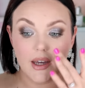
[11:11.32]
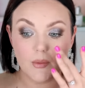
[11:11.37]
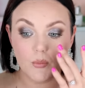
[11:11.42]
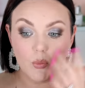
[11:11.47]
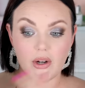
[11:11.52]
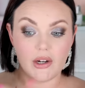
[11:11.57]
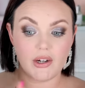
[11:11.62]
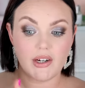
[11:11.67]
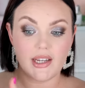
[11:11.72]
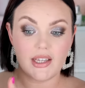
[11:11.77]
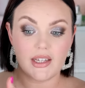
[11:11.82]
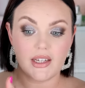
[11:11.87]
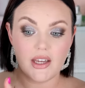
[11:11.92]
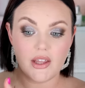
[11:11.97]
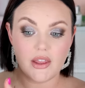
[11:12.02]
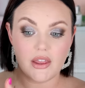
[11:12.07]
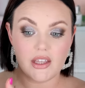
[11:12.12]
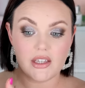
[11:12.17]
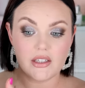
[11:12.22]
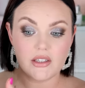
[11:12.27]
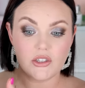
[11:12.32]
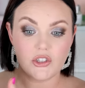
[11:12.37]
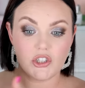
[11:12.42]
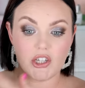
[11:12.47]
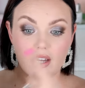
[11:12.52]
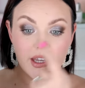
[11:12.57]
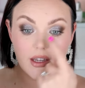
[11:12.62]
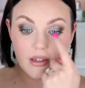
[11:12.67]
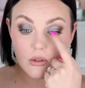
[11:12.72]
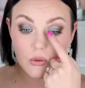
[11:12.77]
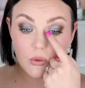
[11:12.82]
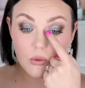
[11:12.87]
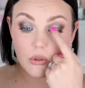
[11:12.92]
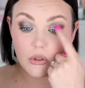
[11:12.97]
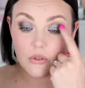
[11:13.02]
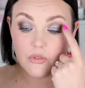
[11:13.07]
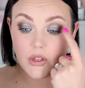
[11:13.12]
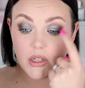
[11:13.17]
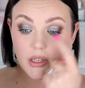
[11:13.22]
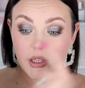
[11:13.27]
I'm wearing this shade all
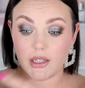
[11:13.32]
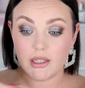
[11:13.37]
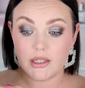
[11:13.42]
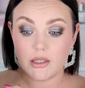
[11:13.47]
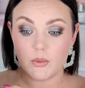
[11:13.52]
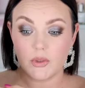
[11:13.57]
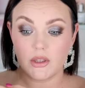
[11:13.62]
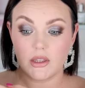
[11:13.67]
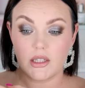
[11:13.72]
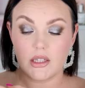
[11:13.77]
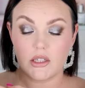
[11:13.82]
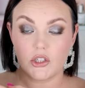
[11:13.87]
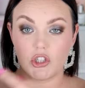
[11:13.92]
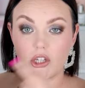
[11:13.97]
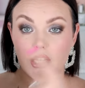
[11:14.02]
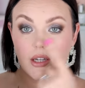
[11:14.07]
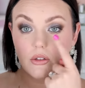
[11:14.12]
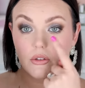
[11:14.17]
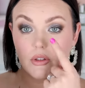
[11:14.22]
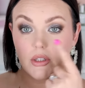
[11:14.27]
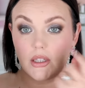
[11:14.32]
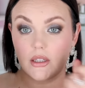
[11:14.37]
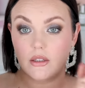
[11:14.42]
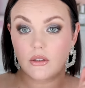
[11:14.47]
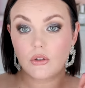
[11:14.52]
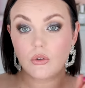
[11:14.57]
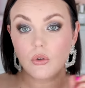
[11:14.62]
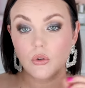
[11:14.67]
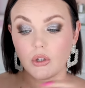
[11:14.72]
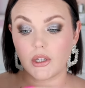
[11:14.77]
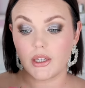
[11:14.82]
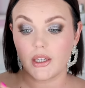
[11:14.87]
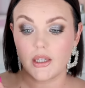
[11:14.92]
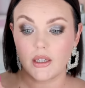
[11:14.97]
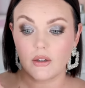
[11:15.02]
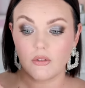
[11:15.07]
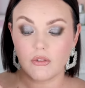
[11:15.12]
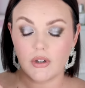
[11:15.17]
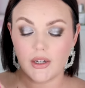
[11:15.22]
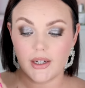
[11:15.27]
over the lids with this shade on the inner corner
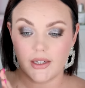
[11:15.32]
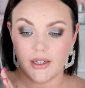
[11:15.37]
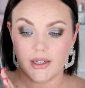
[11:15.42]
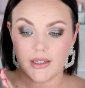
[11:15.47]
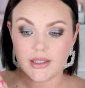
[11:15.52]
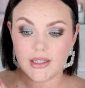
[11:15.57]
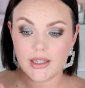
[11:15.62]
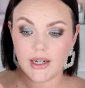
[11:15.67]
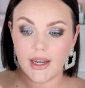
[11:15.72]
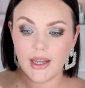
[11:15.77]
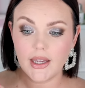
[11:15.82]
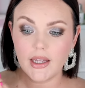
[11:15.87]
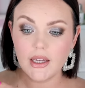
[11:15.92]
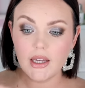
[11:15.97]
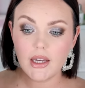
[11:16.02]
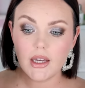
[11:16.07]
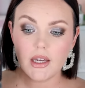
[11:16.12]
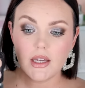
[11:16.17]
here right now today.